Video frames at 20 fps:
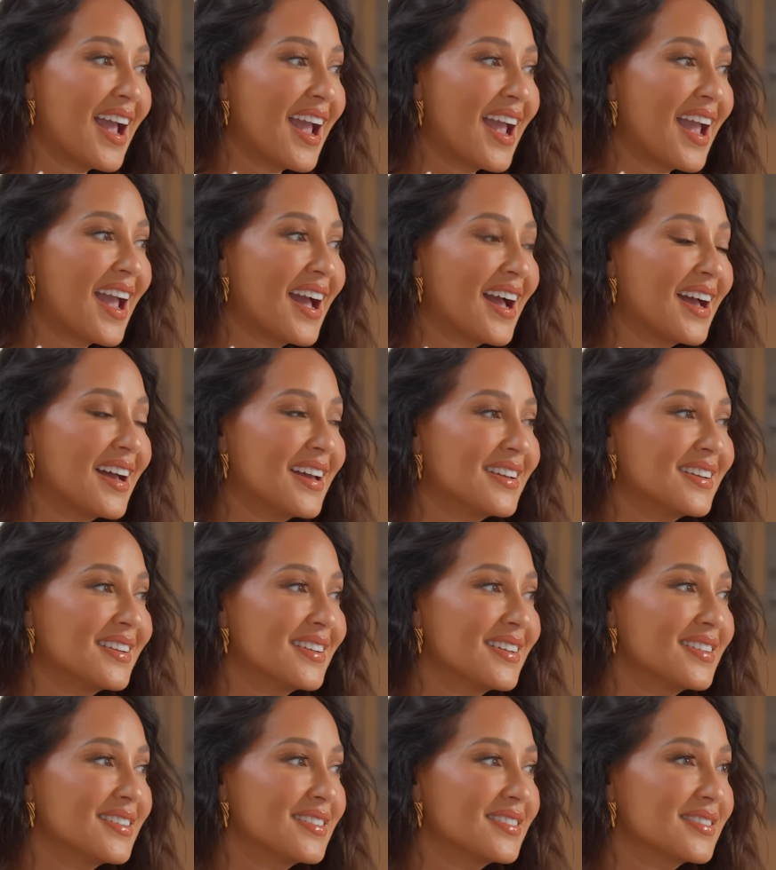
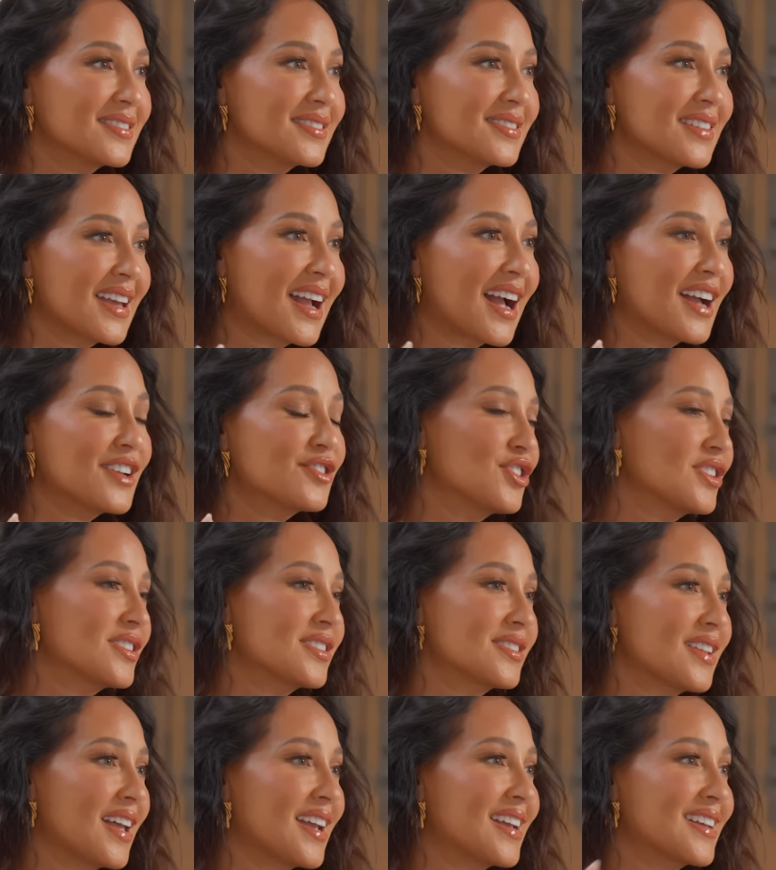And like I
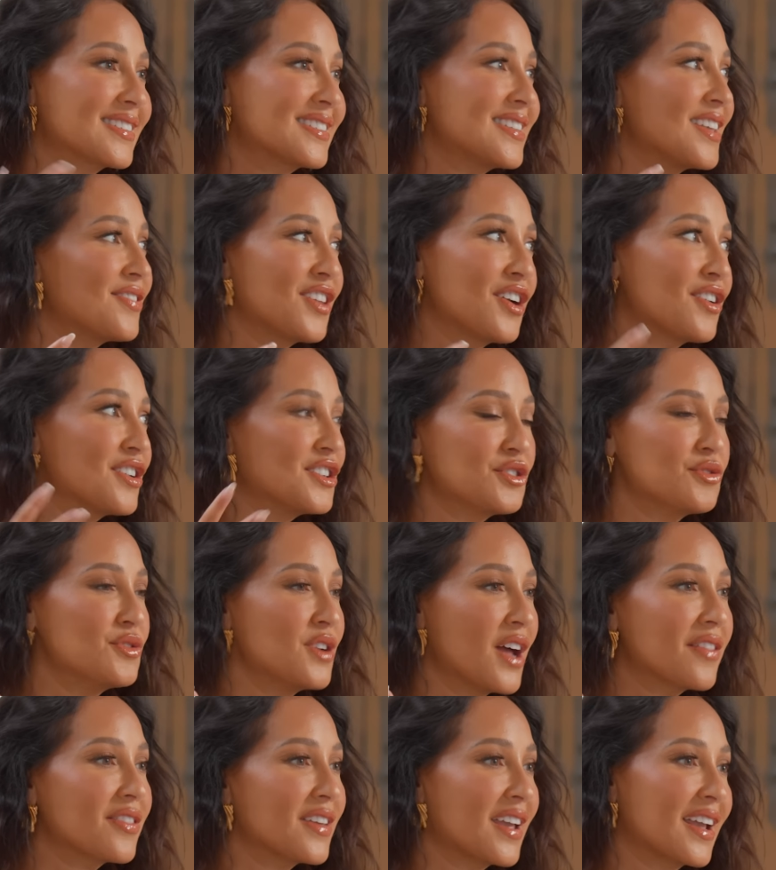just like sit there and do
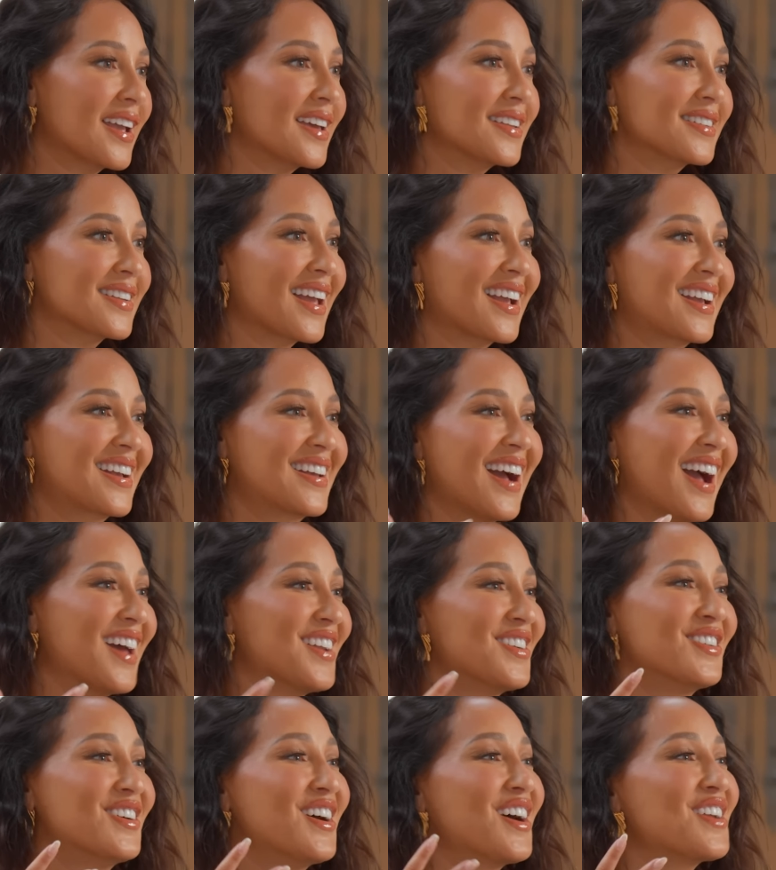nothing and like
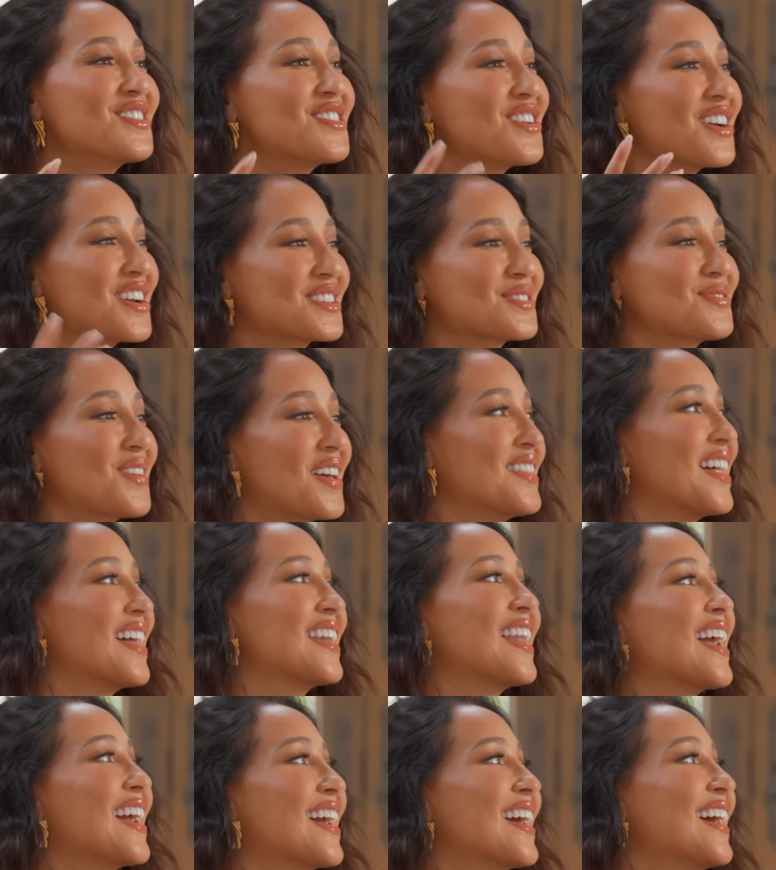I don't, I don't know how to explain
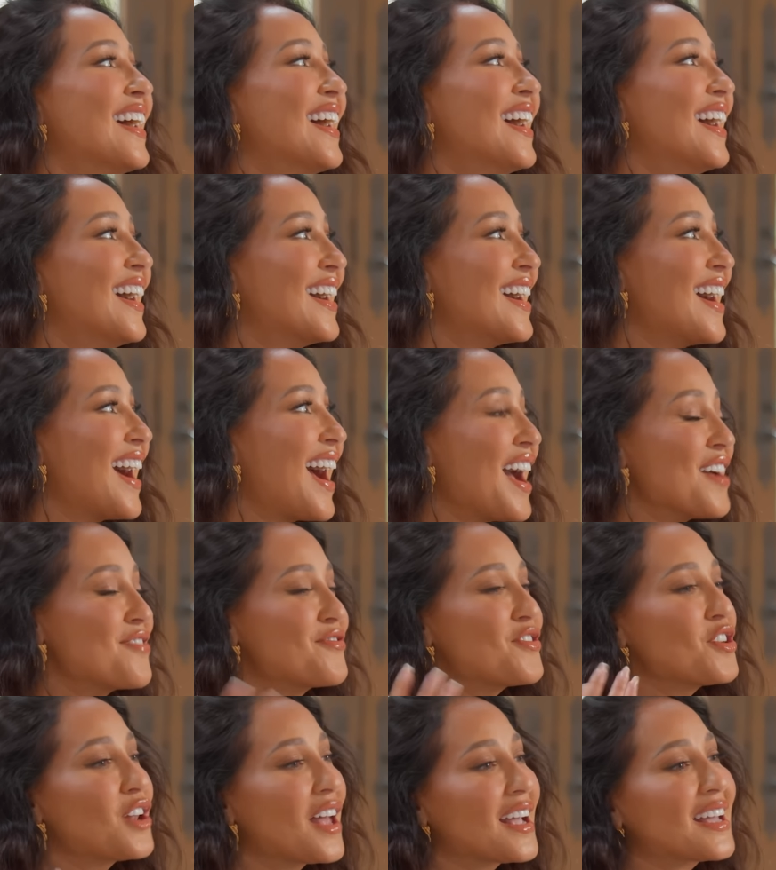that. Like I
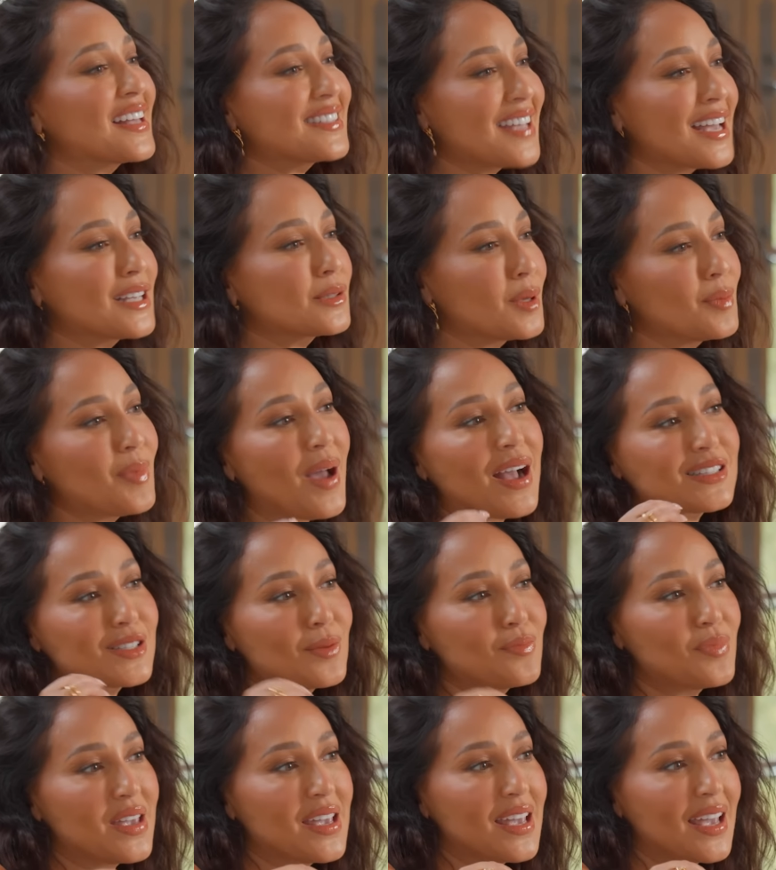feel like it takes me back
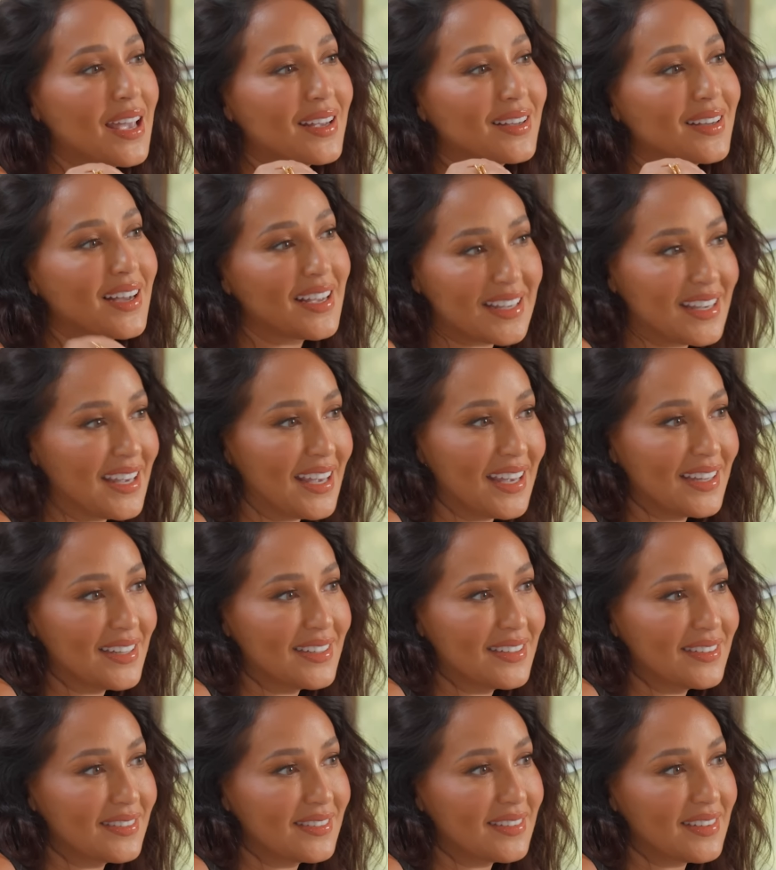to being a
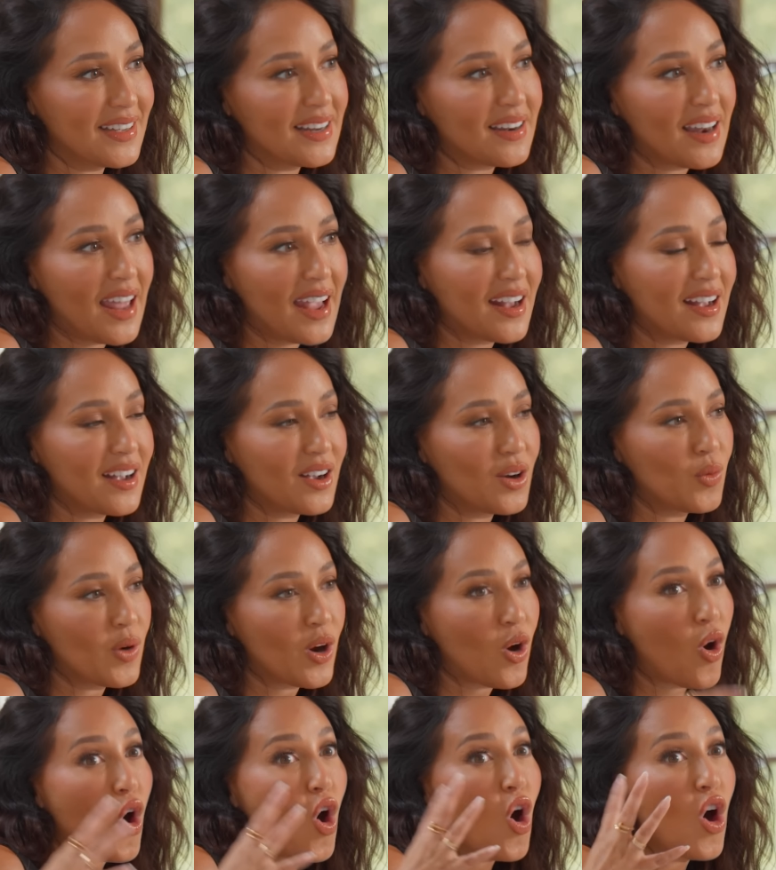kid and like
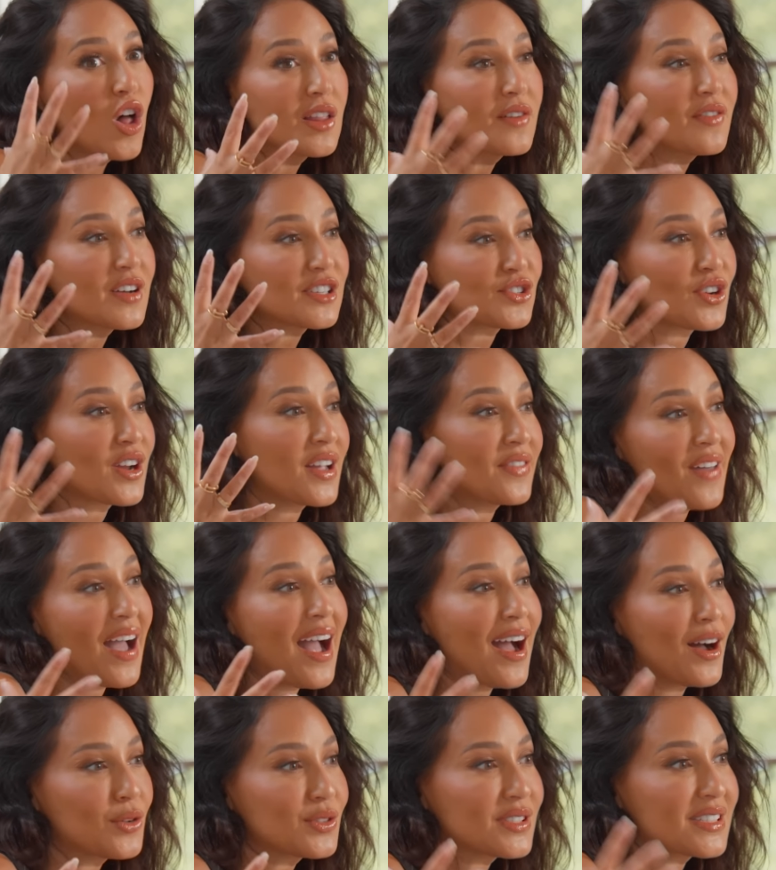where all of us are in the
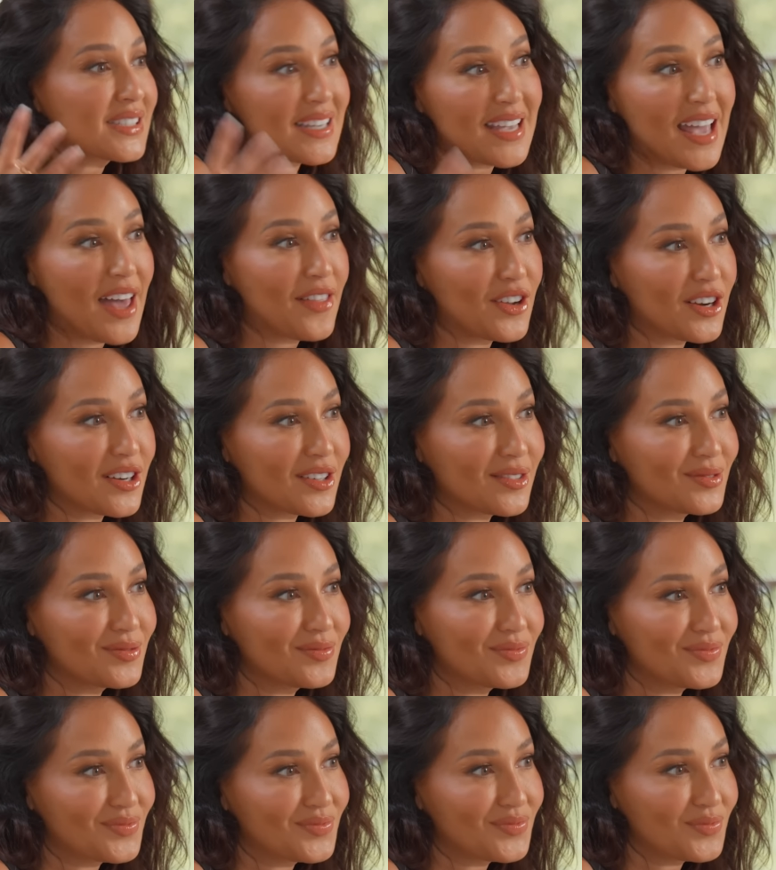house together,
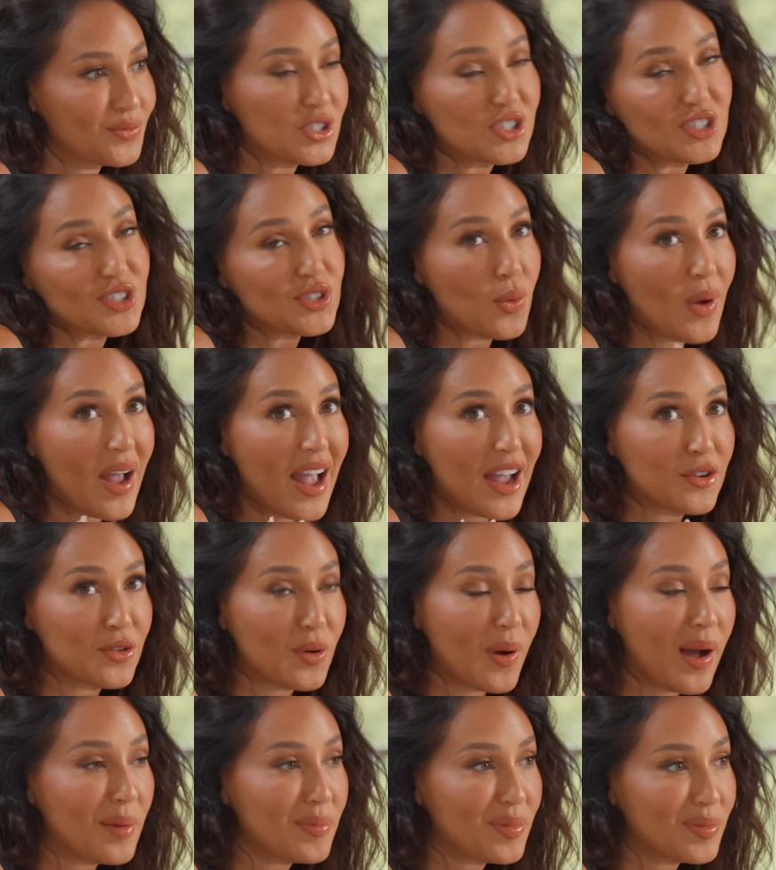which is the way I
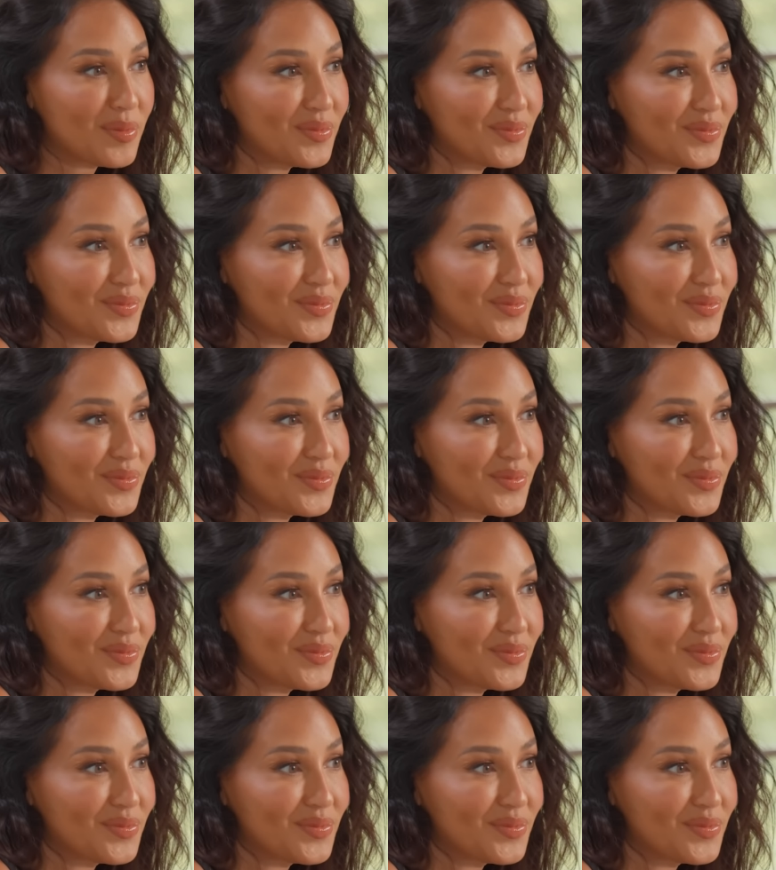grew up.